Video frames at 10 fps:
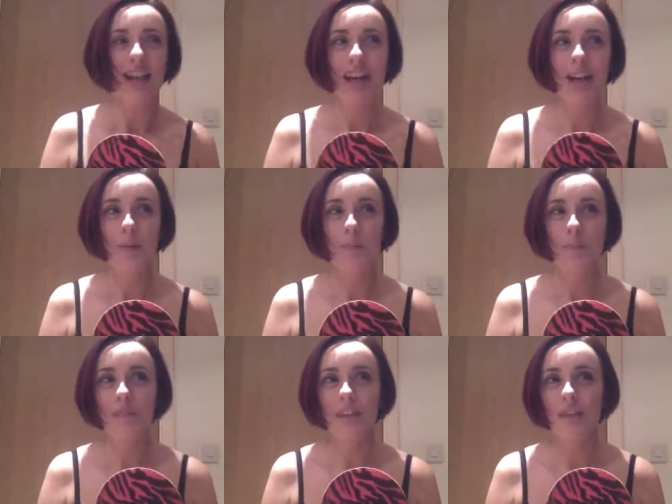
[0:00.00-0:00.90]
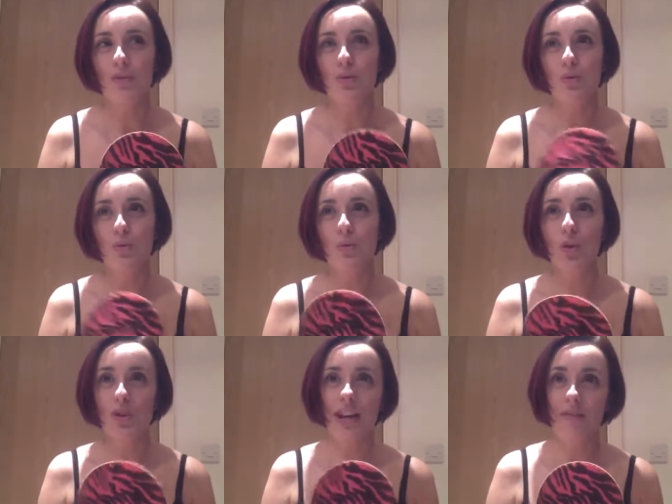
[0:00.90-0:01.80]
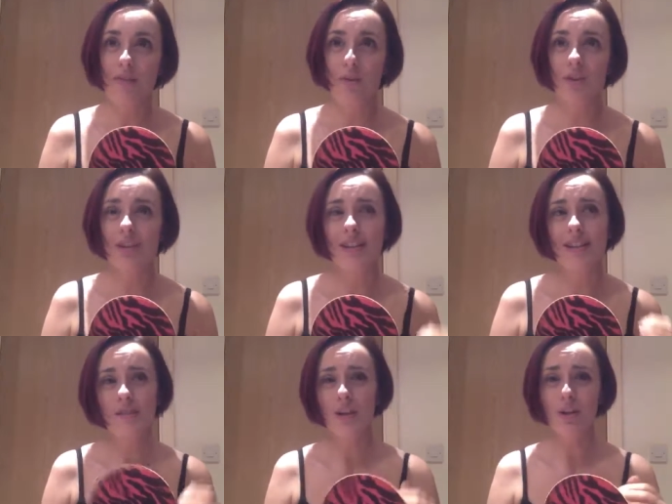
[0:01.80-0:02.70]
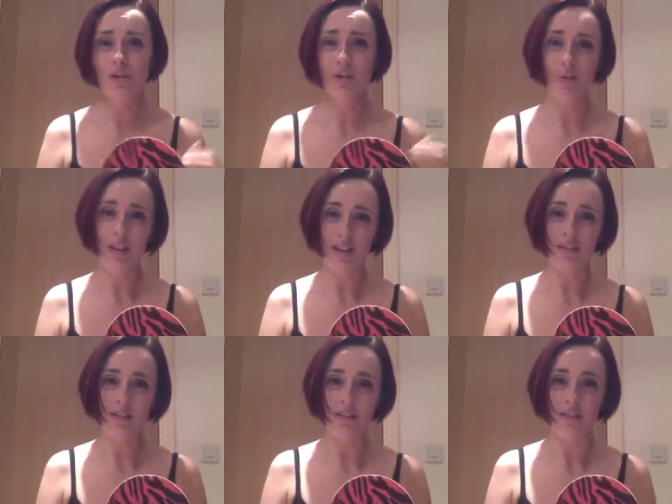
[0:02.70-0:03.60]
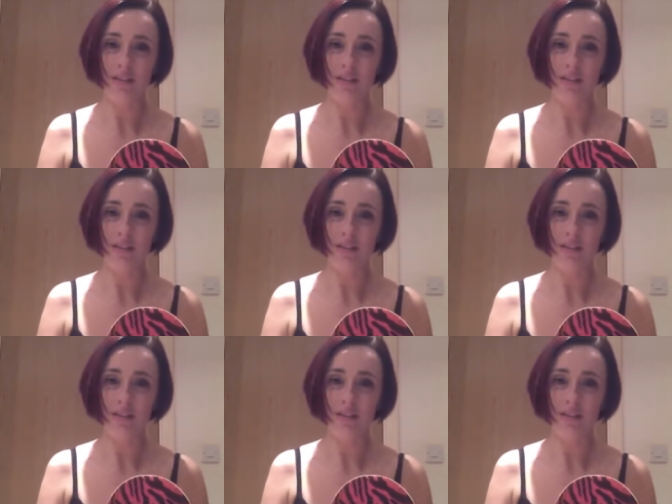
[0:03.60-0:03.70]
if you don't wash it afterwards, and the difficulty with